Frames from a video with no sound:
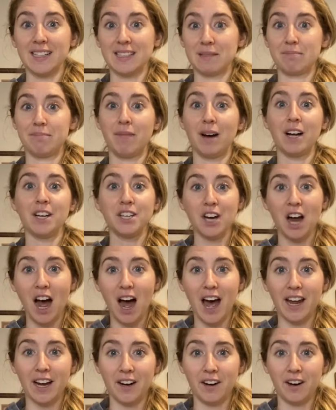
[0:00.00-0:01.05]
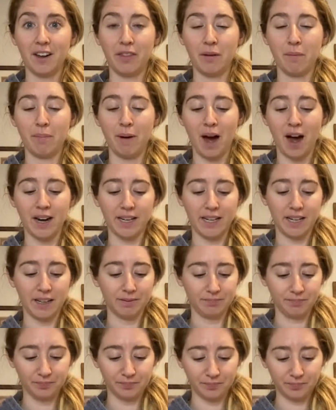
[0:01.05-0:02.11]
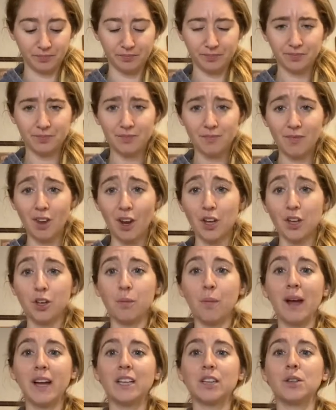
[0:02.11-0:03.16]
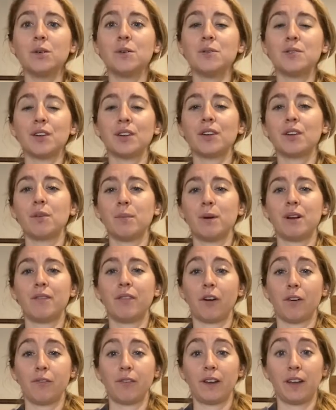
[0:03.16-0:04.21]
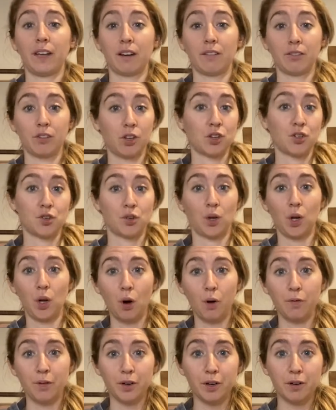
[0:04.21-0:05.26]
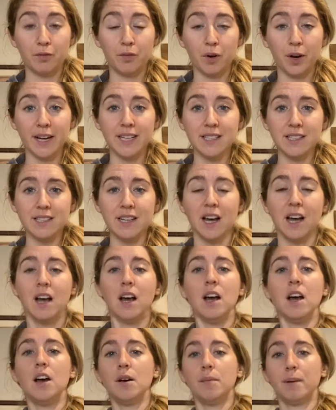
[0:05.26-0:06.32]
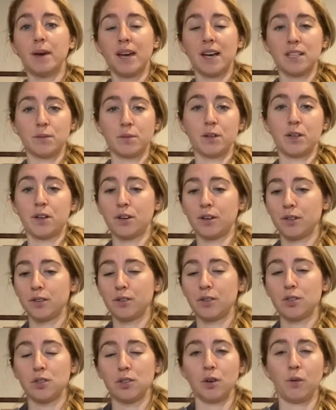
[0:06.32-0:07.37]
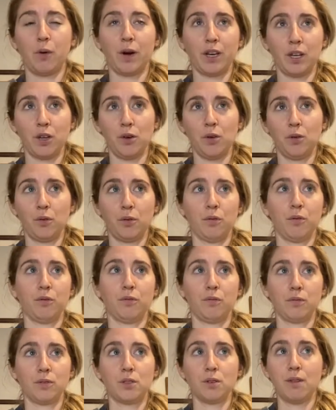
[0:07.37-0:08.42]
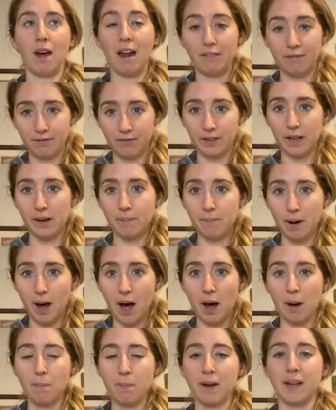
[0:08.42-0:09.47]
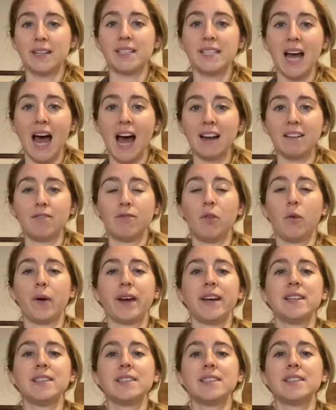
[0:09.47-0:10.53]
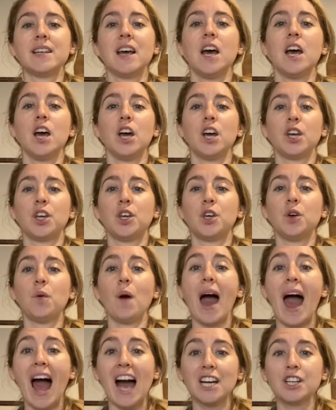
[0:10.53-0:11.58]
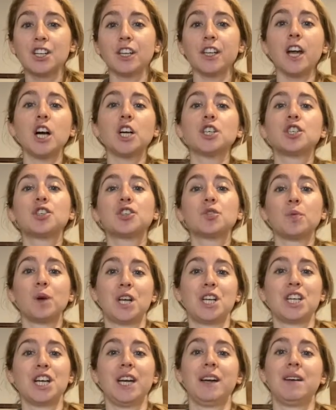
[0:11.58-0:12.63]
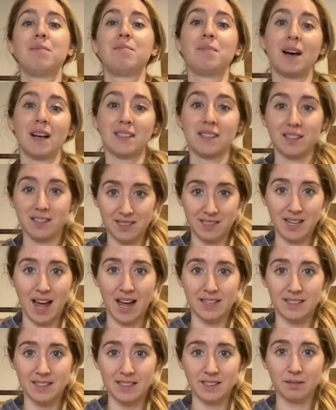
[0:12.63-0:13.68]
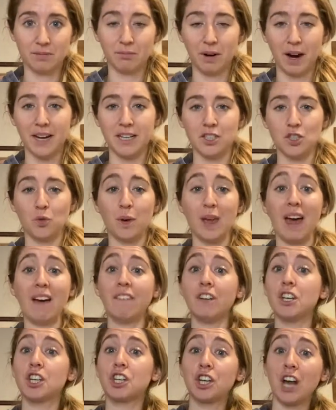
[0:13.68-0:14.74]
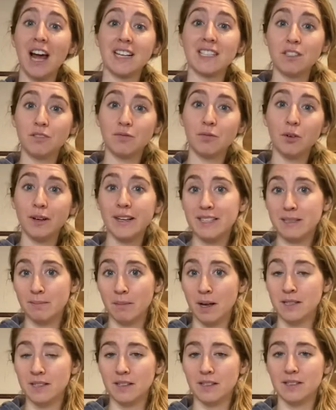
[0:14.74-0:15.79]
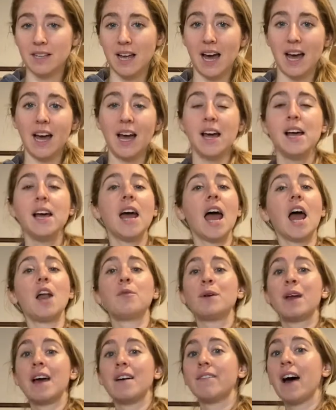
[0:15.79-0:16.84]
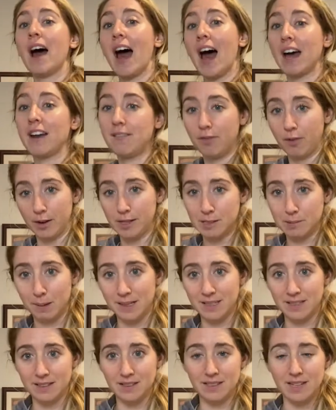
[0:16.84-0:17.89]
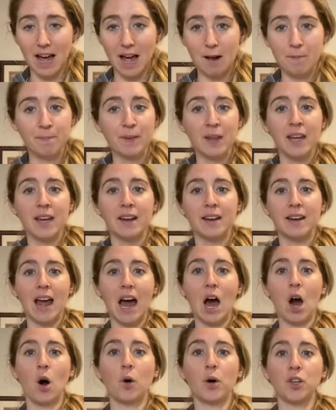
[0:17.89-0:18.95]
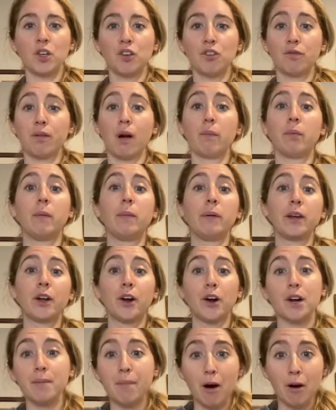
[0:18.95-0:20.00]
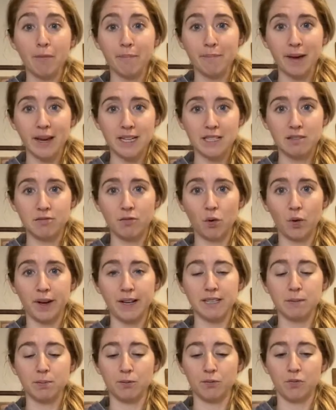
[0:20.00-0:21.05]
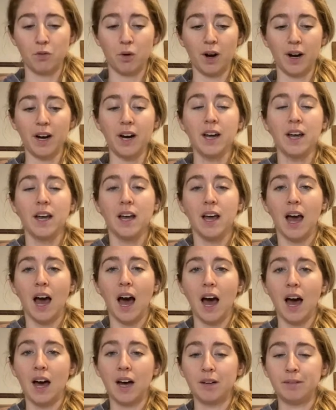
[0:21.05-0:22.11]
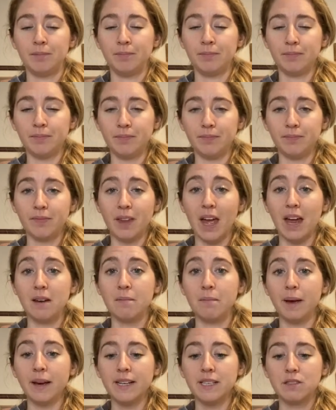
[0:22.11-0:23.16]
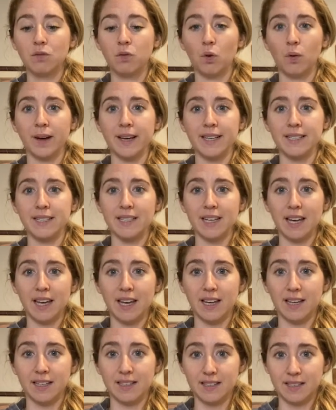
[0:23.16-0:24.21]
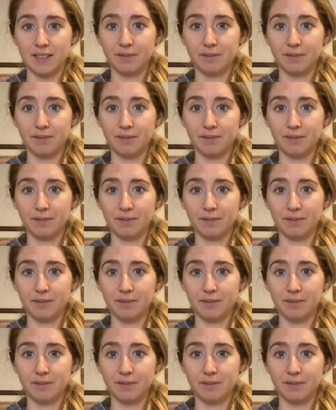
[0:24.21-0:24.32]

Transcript: much higher in the body. You might lose a little bit of your feeling of control over your voice because when you do that flip up into head voice, you actually are switching muscle sets, right? So we have a chest voice muscle set and we have a head voice muscle set. Now, you've probably heard about mixed voice before, and mixed voice is